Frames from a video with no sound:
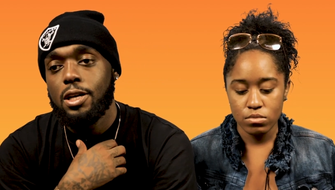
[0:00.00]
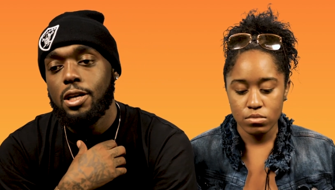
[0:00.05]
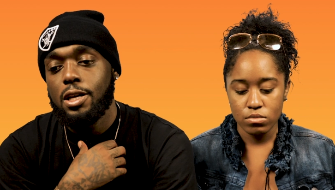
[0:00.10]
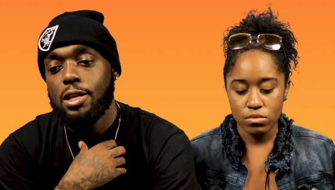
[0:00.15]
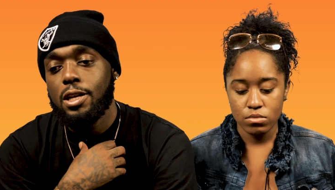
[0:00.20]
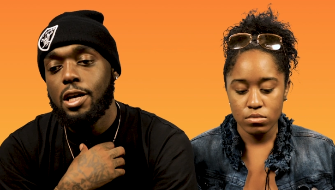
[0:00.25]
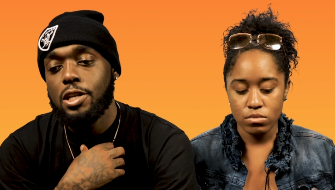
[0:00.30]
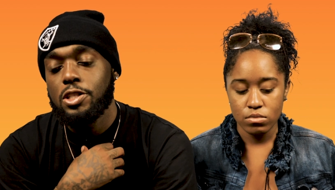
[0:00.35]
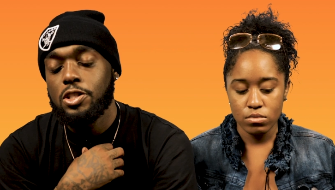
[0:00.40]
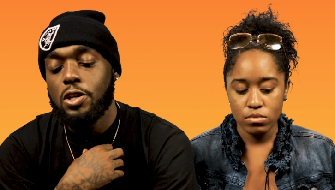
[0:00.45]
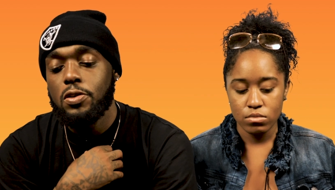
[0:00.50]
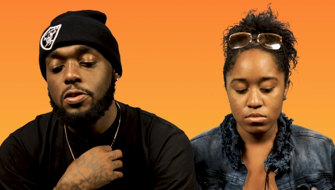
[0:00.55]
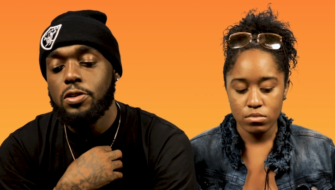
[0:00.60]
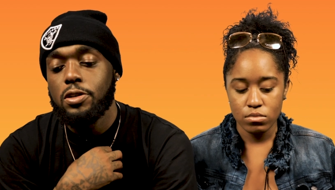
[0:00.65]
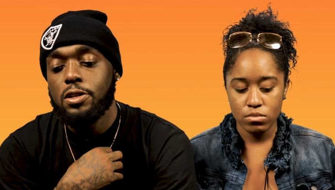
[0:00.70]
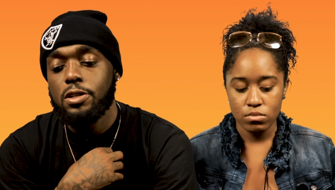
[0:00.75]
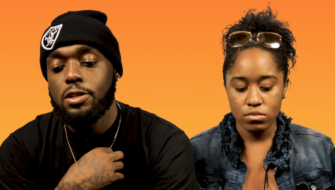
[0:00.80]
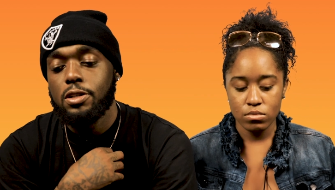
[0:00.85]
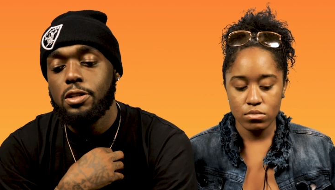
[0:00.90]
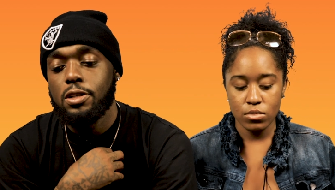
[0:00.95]
Speaker 1: And I told
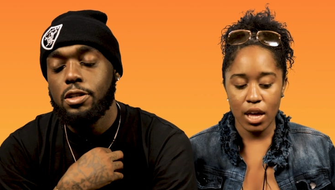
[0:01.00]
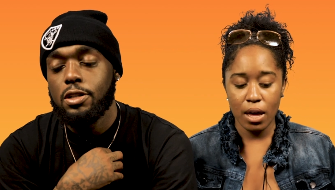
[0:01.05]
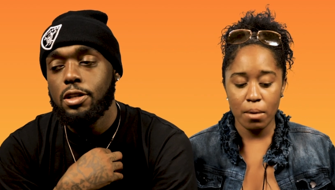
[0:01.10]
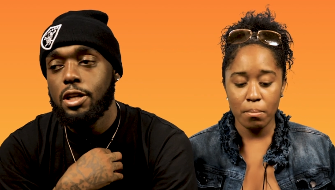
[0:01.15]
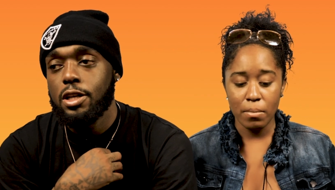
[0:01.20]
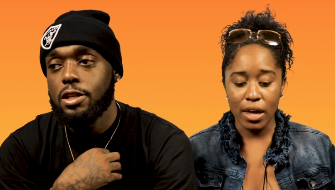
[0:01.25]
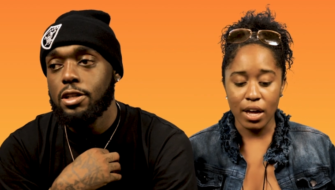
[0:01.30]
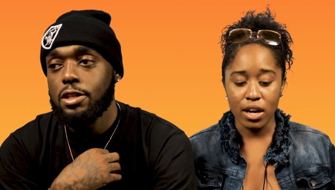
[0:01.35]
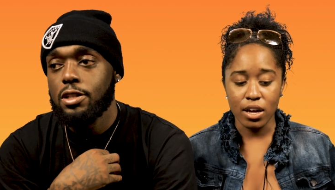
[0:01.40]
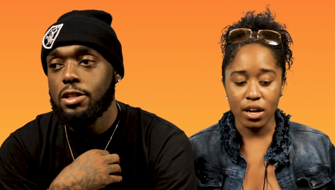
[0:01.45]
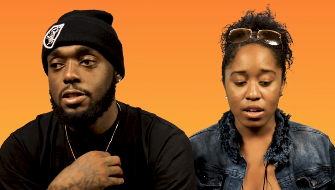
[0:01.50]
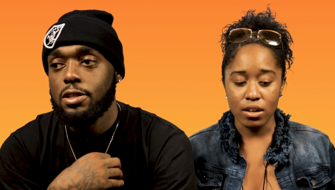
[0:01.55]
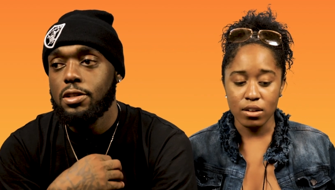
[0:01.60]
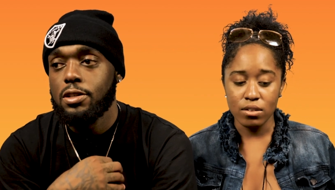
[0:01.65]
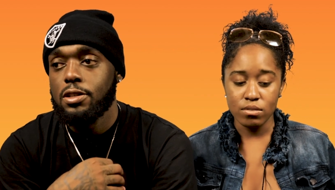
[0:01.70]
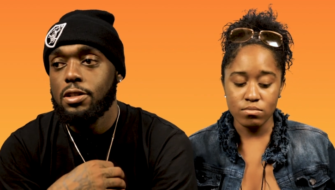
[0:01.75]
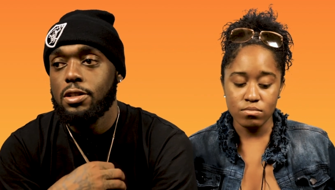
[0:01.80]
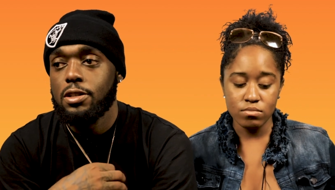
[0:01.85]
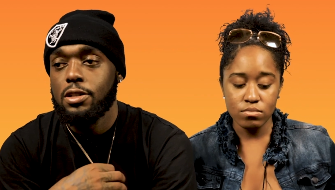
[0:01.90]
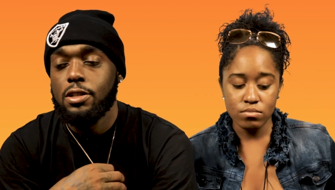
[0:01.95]
her, and like,
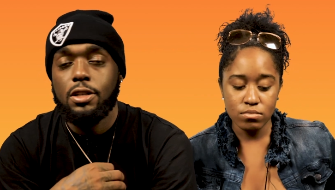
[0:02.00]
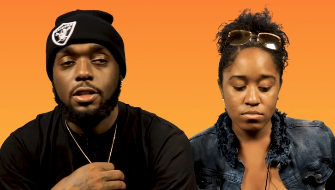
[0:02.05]
makeup.